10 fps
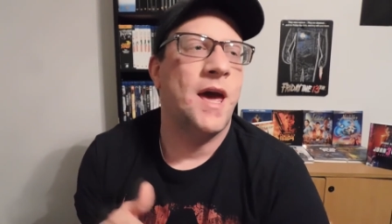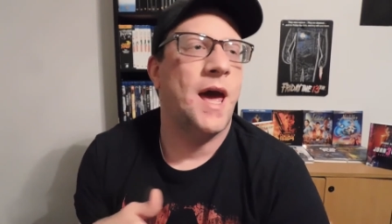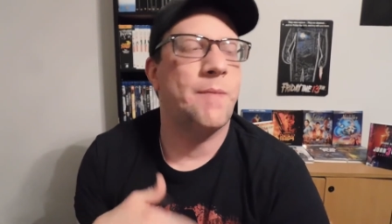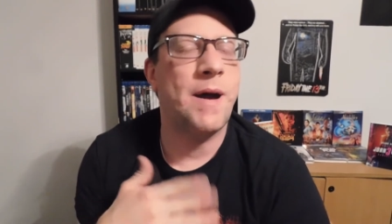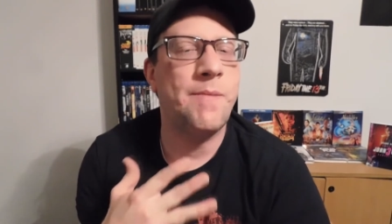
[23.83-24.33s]

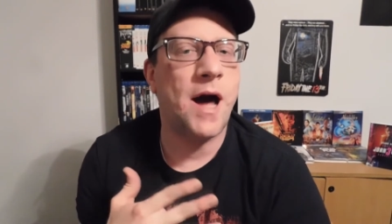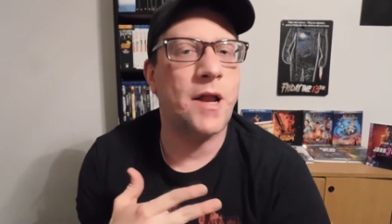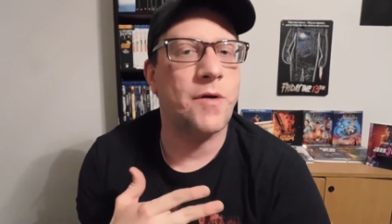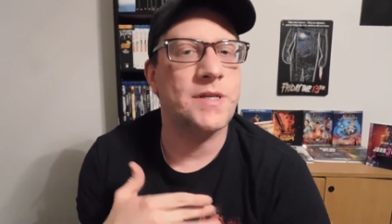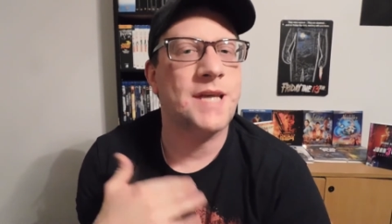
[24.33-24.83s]
and my
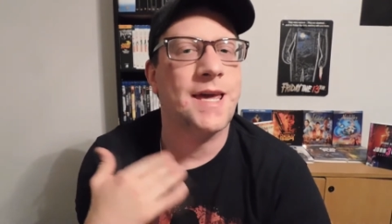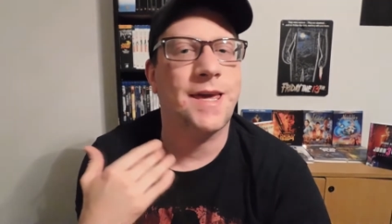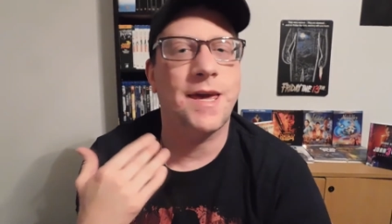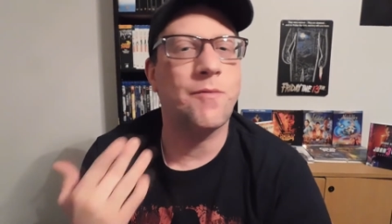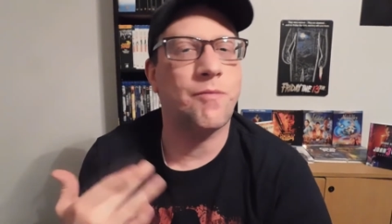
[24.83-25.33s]
motto is
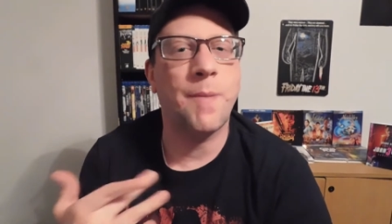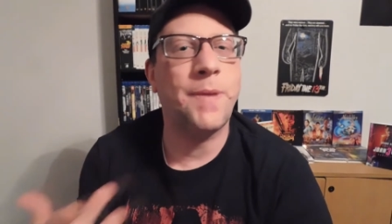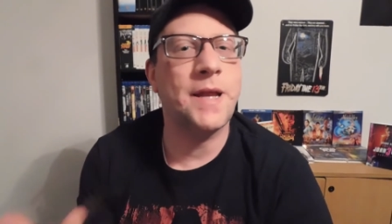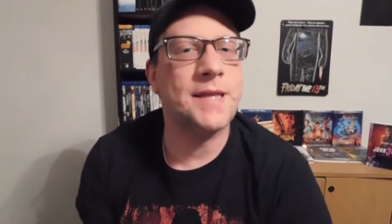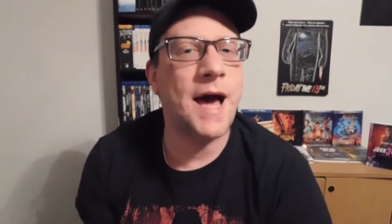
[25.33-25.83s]
get
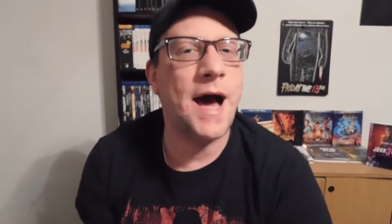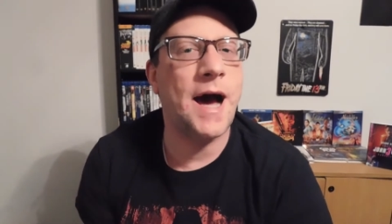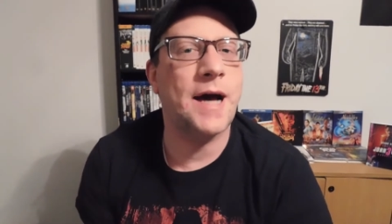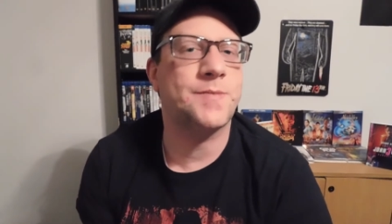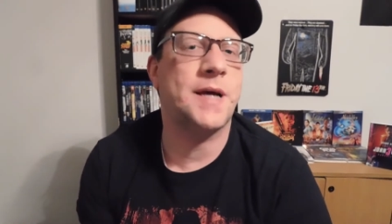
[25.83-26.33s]

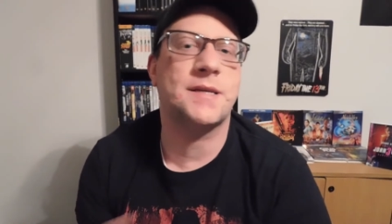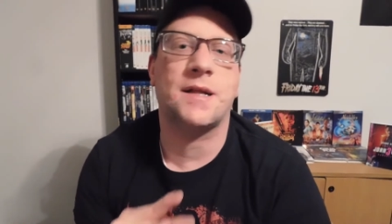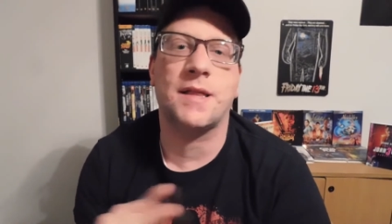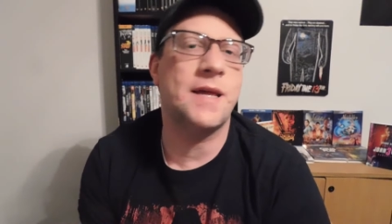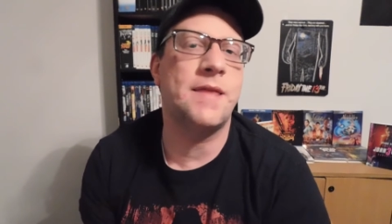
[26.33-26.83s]
reputized by
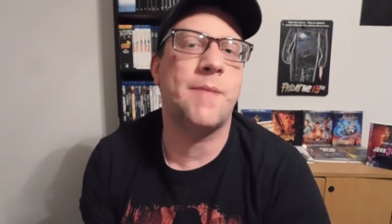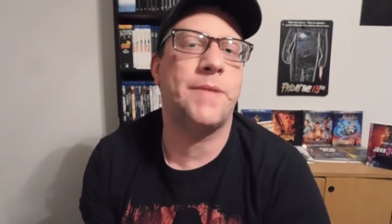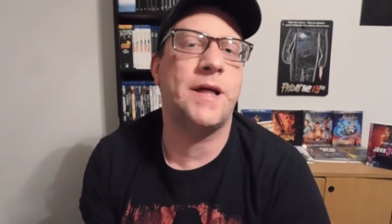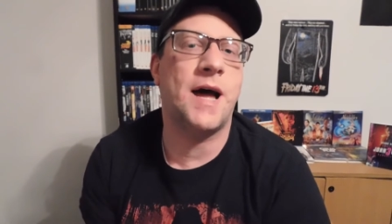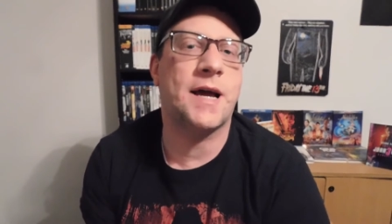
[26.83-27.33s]
clicking that
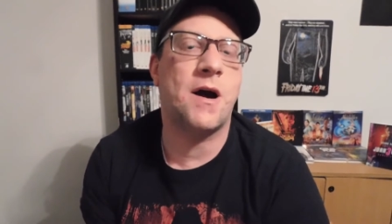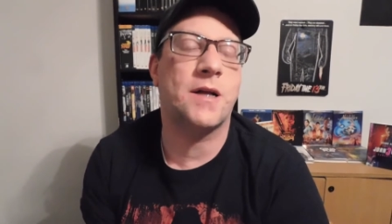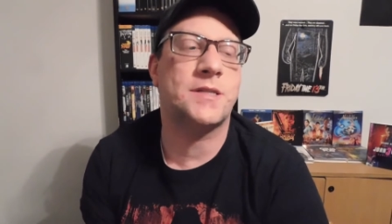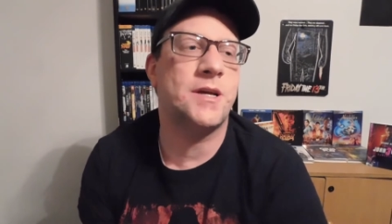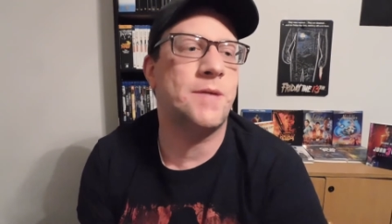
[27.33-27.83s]
bell
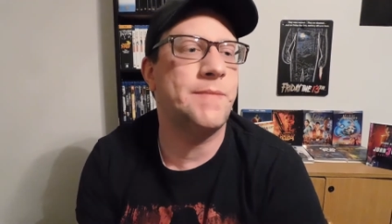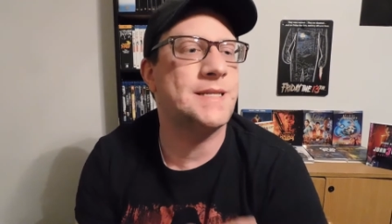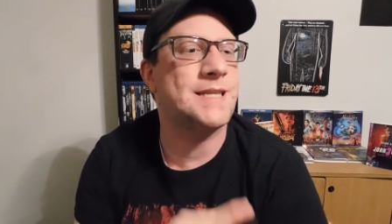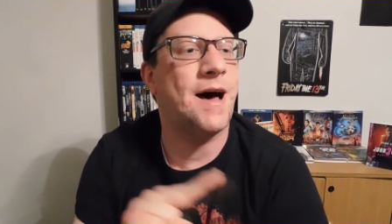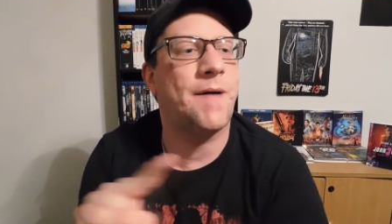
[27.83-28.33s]
icon so you don't
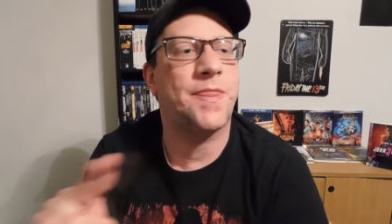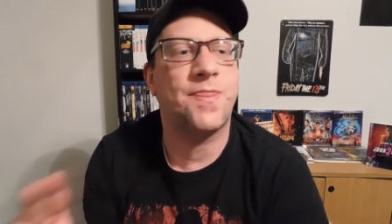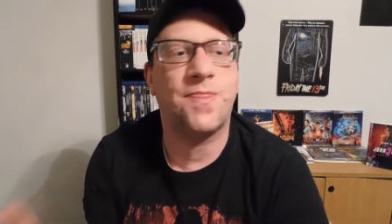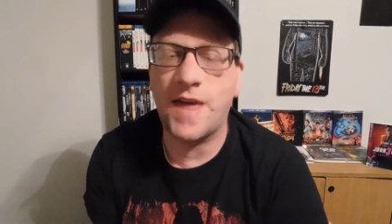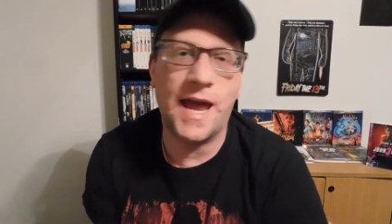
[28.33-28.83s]
miss a
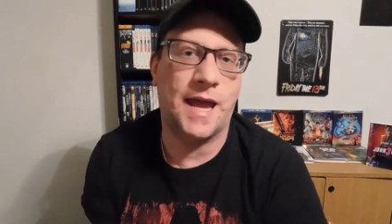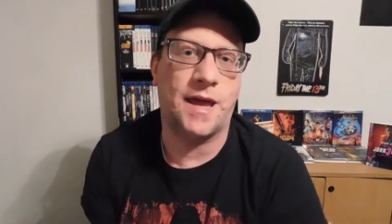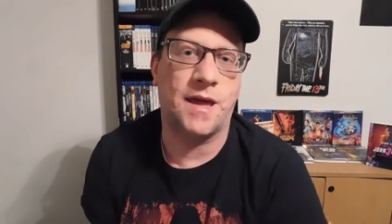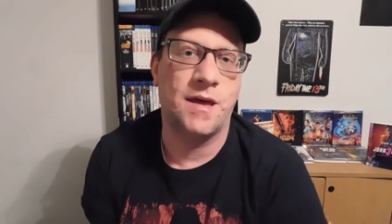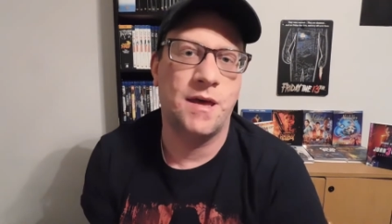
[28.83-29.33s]

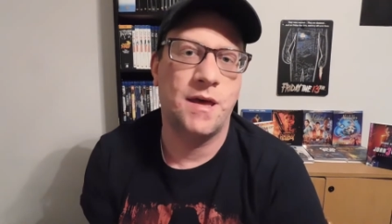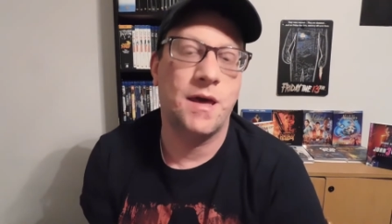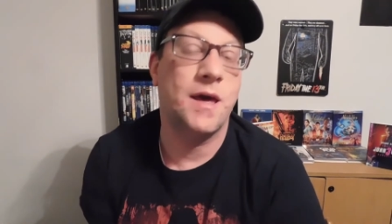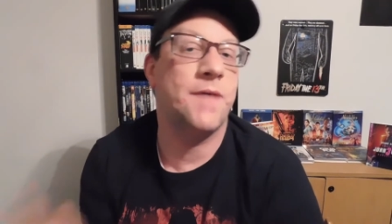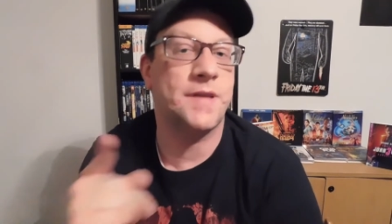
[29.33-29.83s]
thing
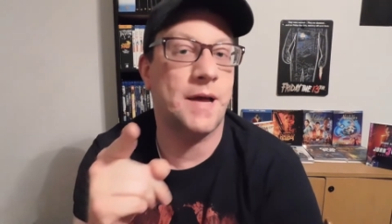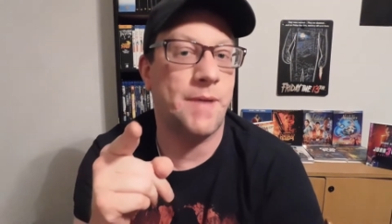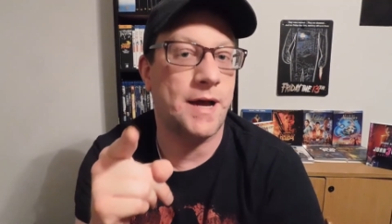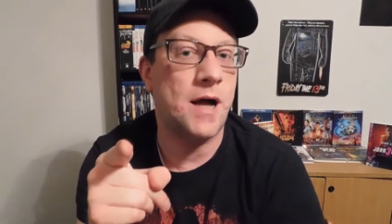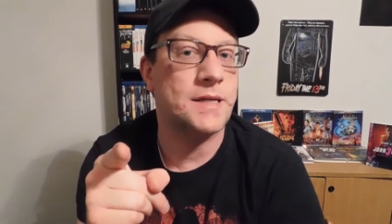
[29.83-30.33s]
if you like
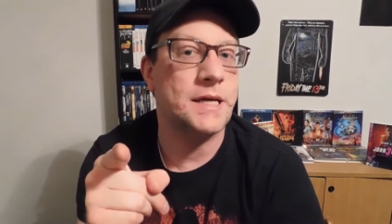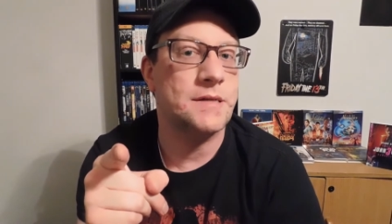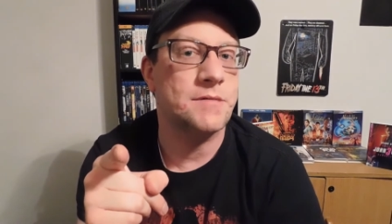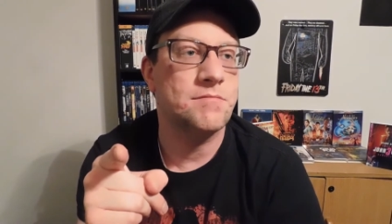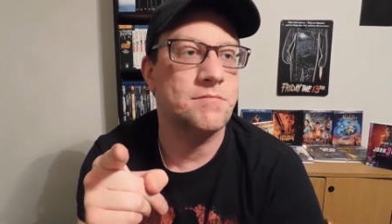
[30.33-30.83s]
my content.